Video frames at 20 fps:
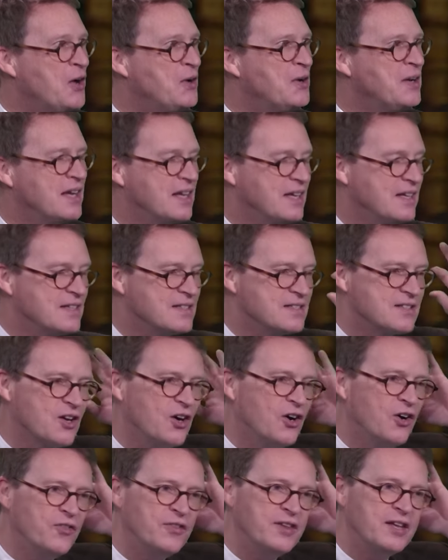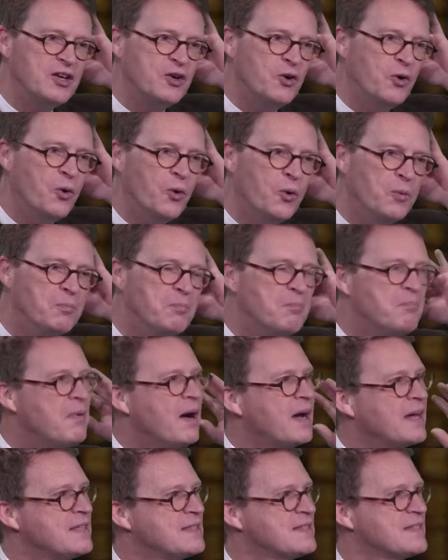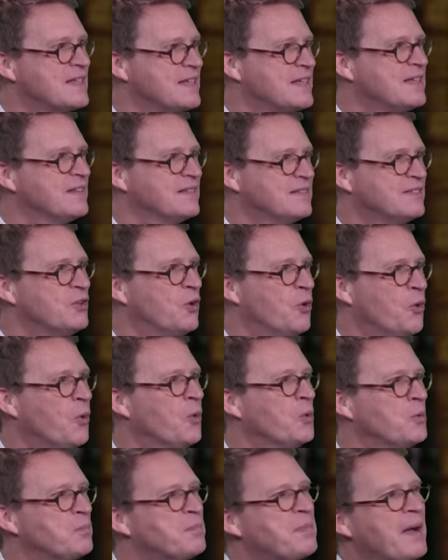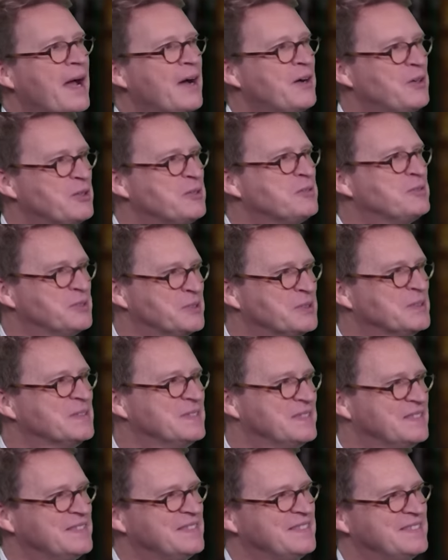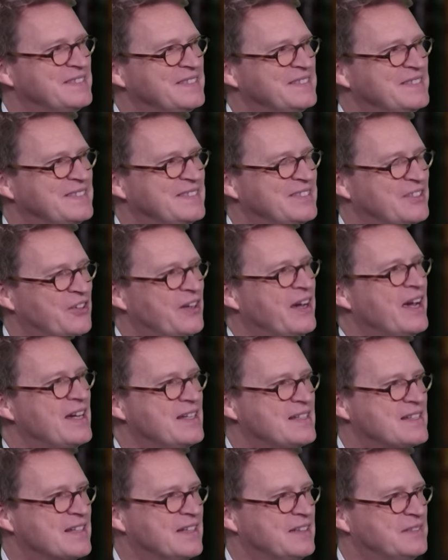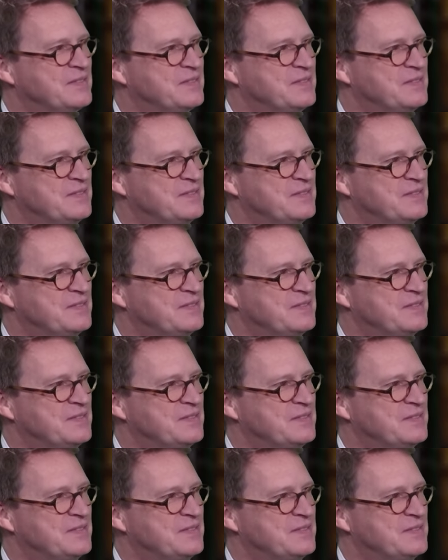only is God the almighty, all-powerful mm. creator,